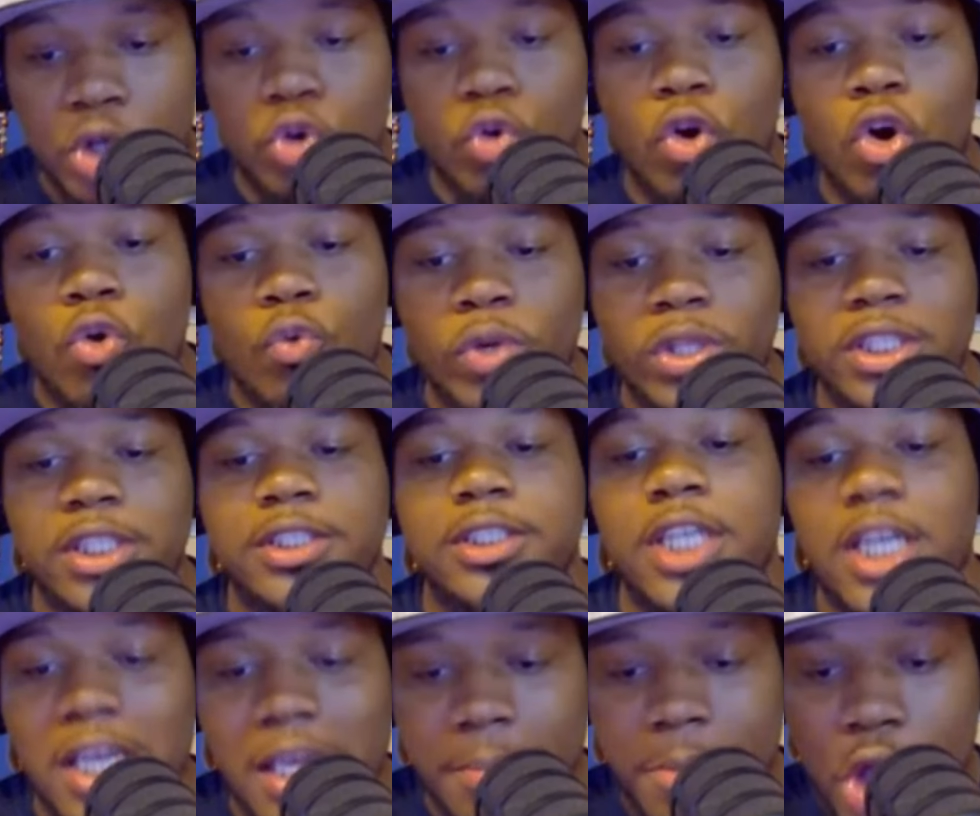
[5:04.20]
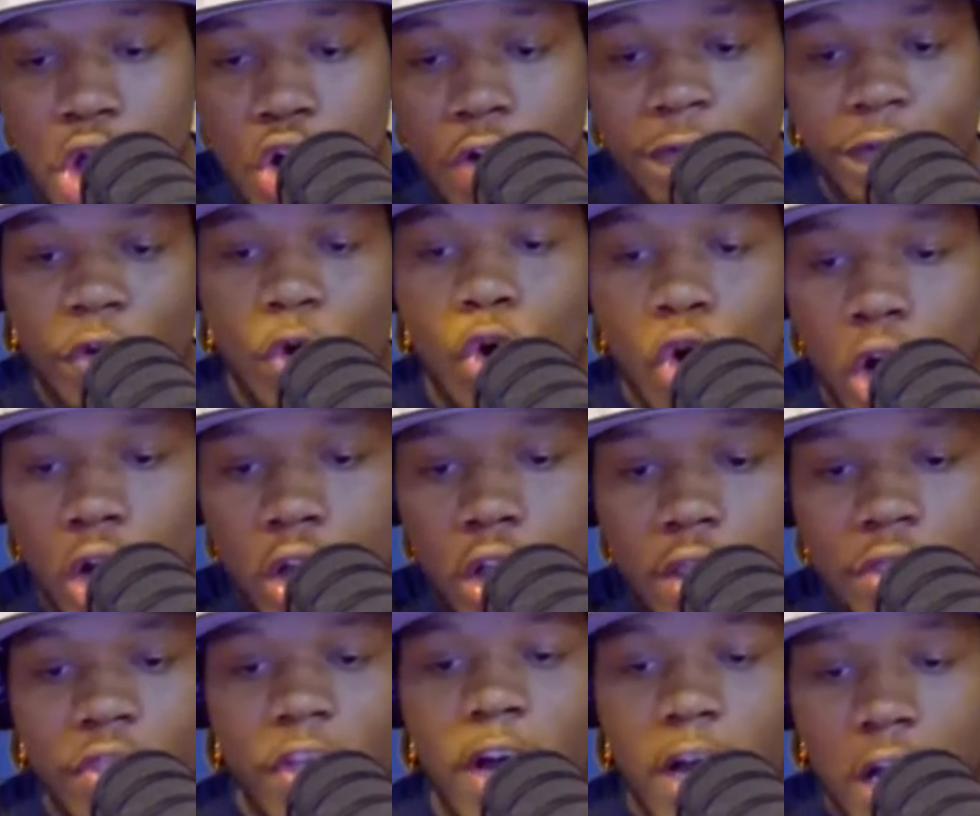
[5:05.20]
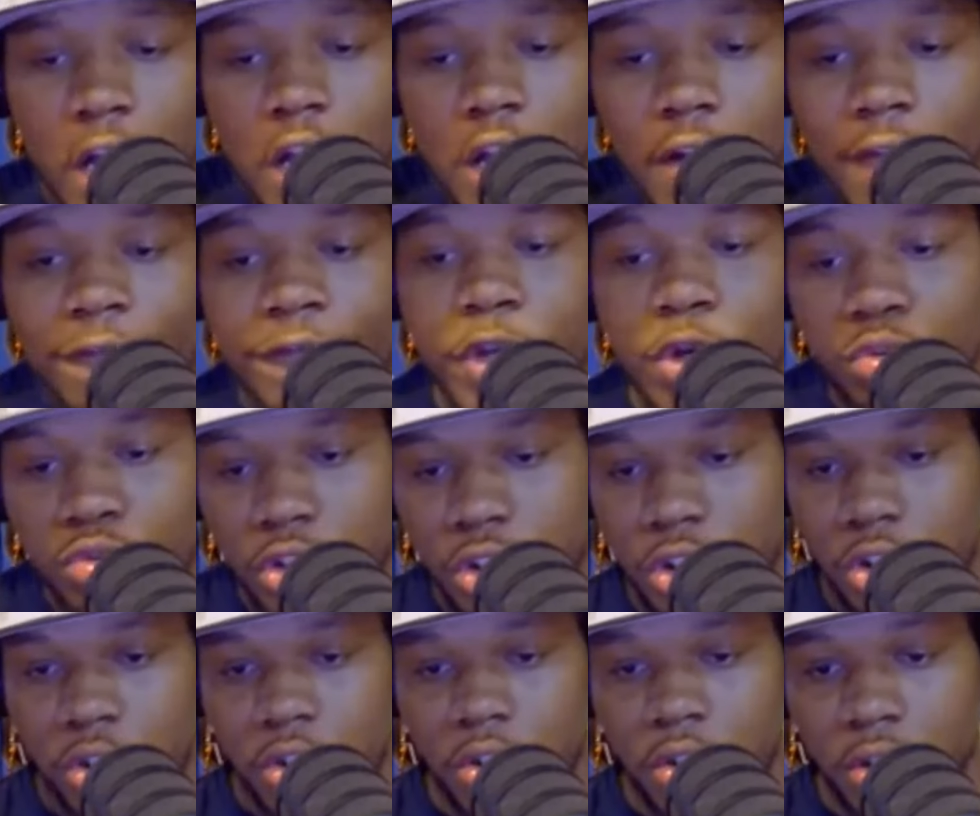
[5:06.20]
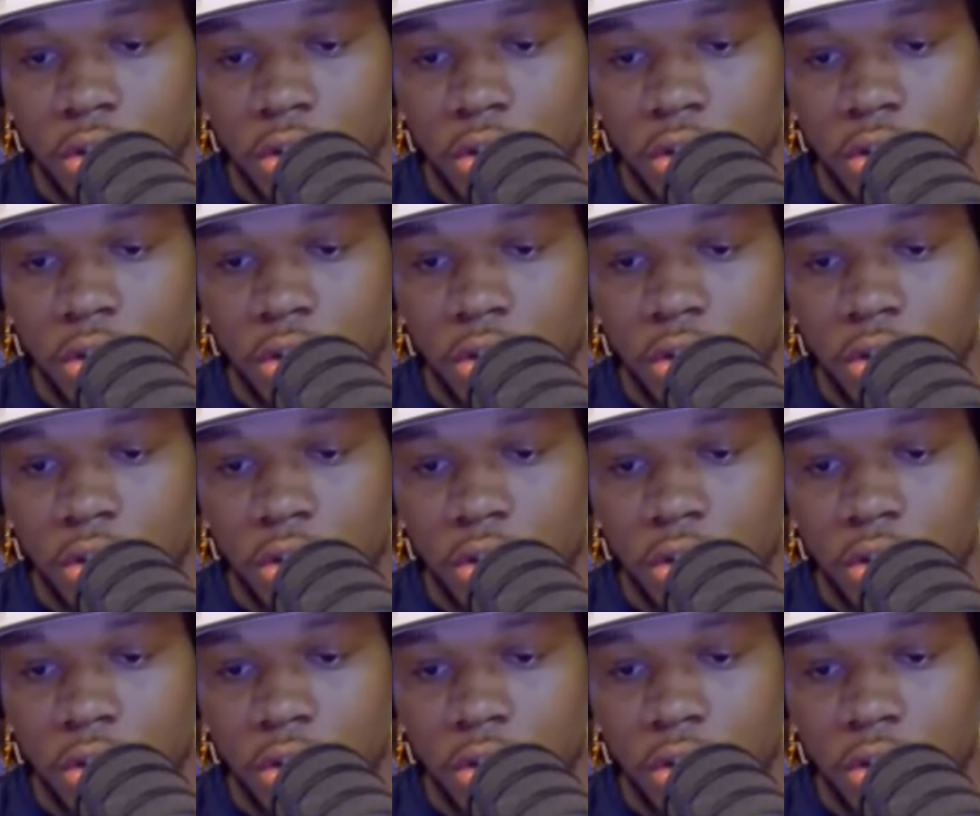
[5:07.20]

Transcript: and grow with the team for the future.